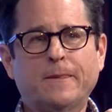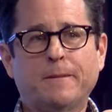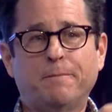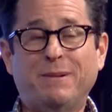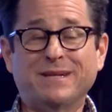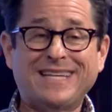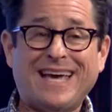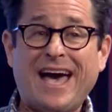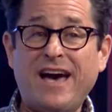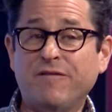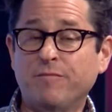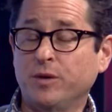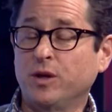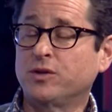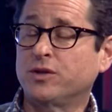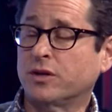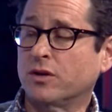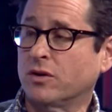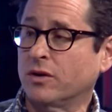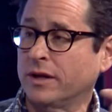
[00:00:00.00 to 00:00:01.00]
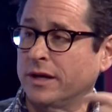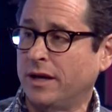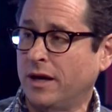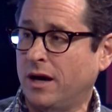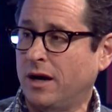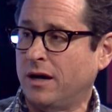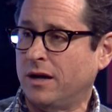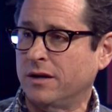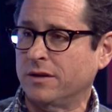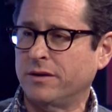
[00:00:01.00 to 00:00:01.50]
But to have music early
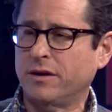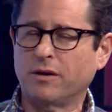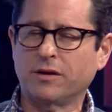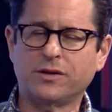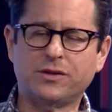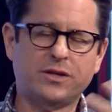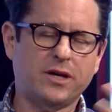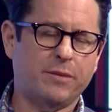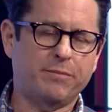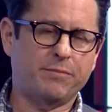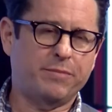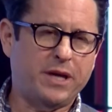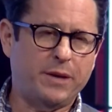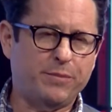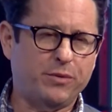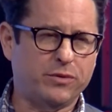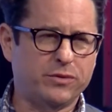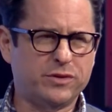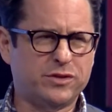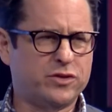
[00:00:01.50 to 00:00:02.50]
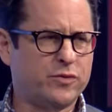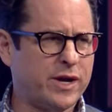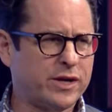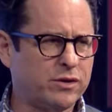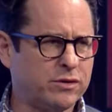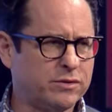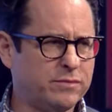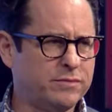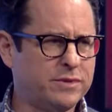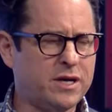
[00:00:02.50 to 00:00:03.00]
on, there are some people, this
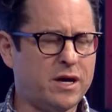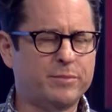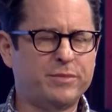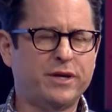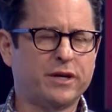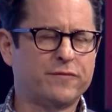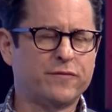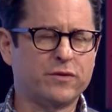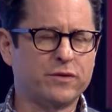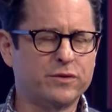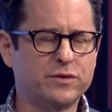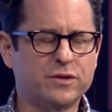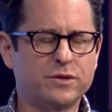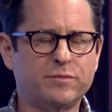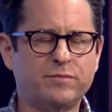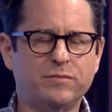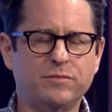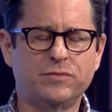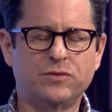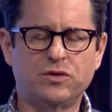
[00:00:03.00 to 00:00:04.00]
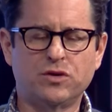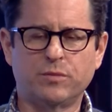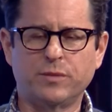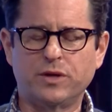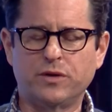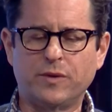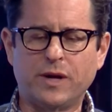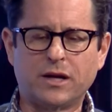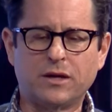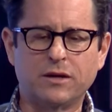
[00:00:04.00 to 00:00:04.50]
director, Tom Tykwer, who's a
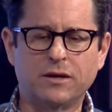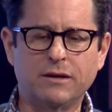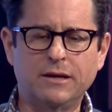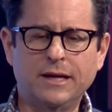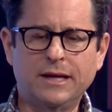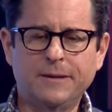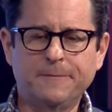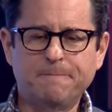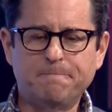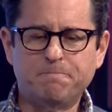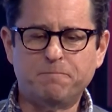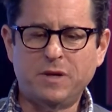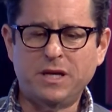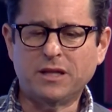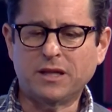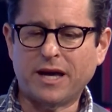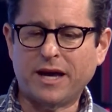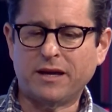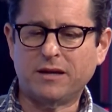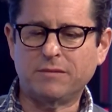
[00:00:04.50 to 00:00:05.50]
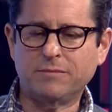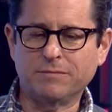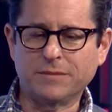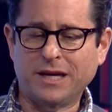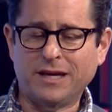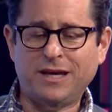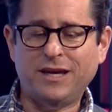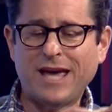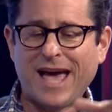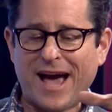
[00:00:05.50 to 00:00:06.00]
German director, he, like,
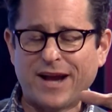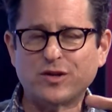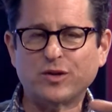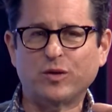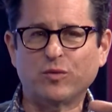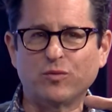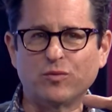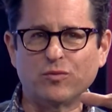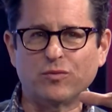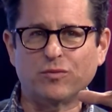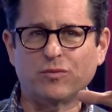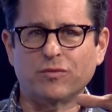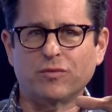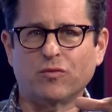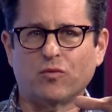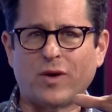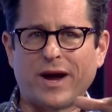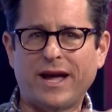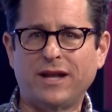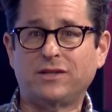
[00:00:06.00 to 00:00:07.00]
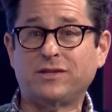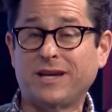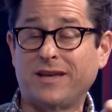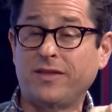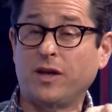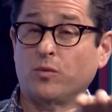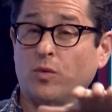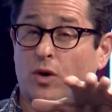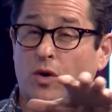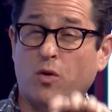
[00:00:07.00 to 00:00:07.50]
he actually writes
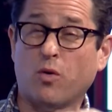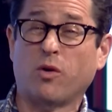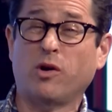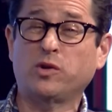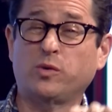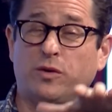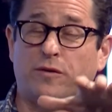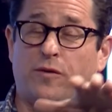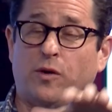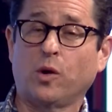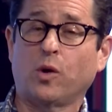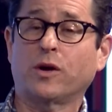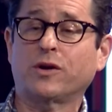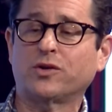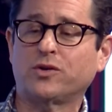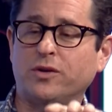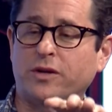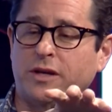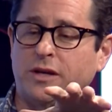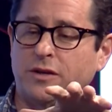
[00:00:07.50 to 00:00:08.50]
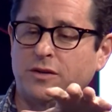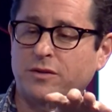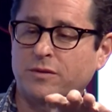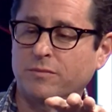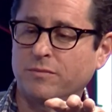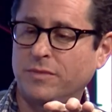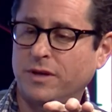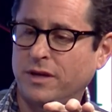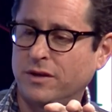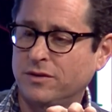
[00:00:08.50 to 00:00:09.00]
and then records with the full orchestra
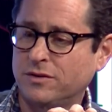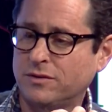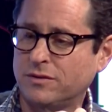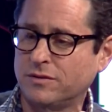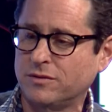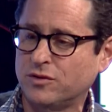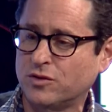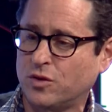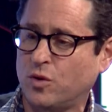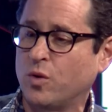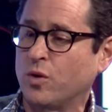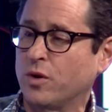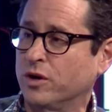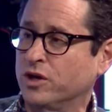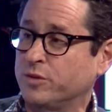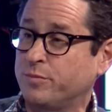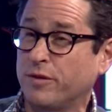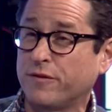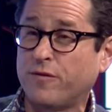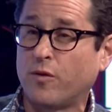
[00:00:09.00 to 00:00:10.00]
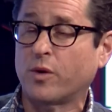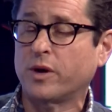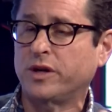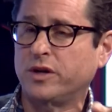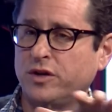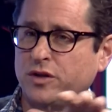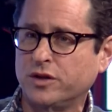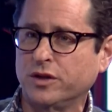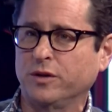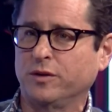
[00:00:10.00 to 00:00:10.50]
his, his scores before he
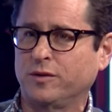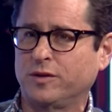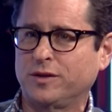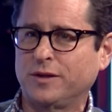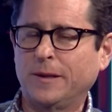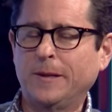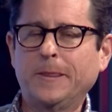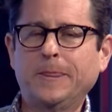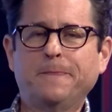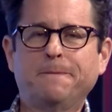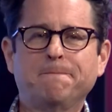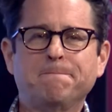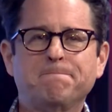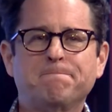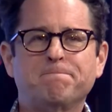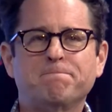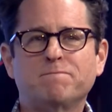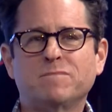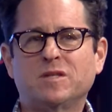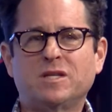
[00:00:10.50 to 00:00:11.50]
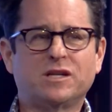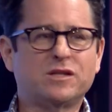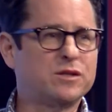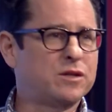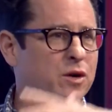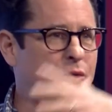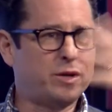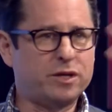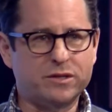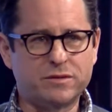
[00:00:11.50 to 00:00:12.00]
shoots.
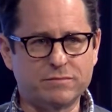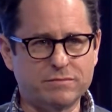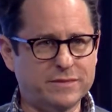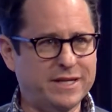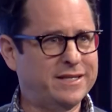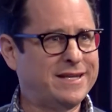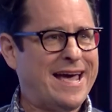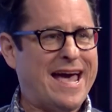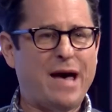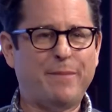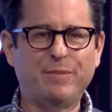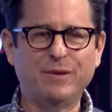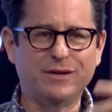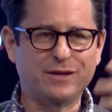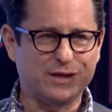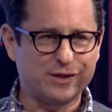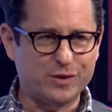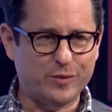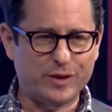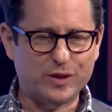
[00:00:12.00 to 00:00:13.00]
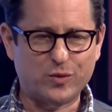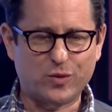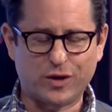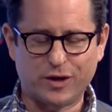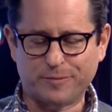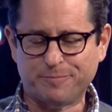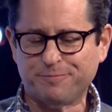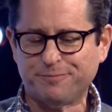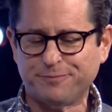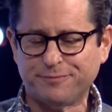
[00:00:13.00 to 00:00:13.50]
Doesn't always need to happen, doesn't always
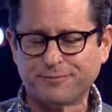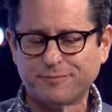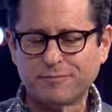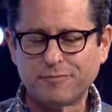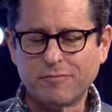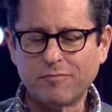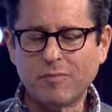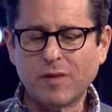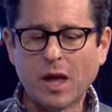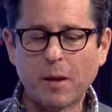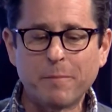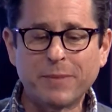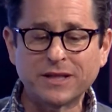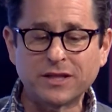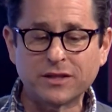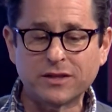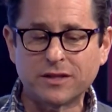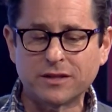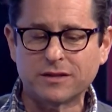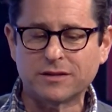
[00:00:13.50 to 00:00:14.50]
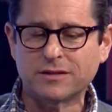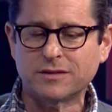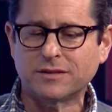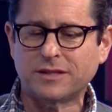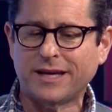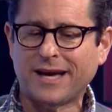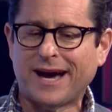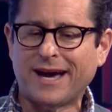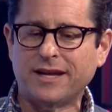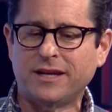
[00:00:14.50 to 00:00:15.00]
work, but that the,
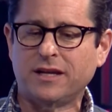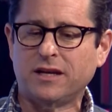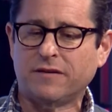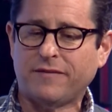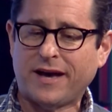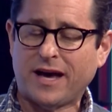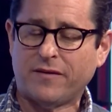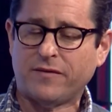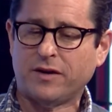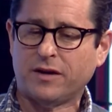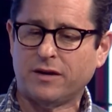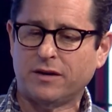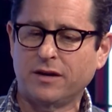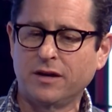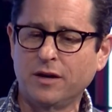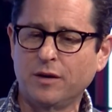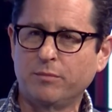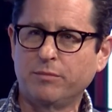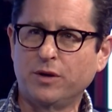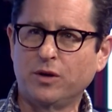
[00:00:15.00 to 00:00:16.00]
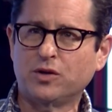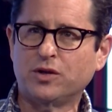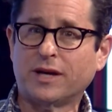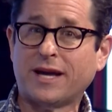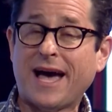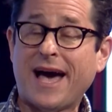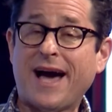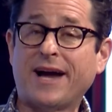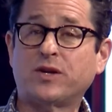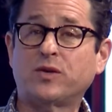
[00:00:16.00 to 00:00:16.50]
the idea of having
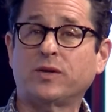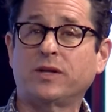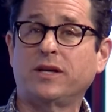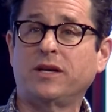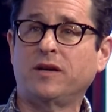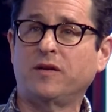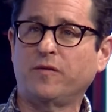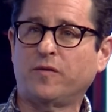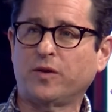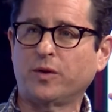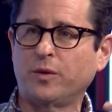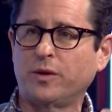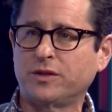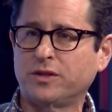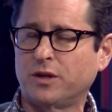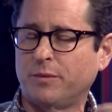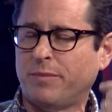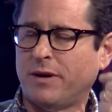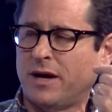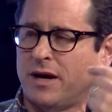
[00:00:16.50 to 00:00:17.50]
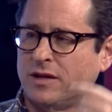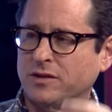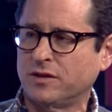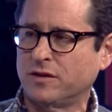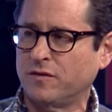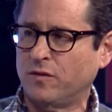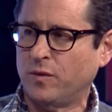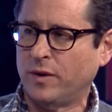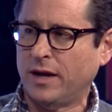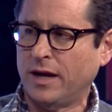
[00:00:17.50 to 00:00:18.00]
music actually influence in a
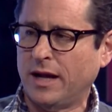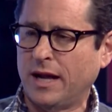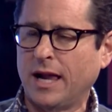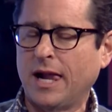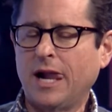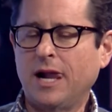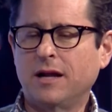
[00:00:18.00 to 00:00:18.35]
positive way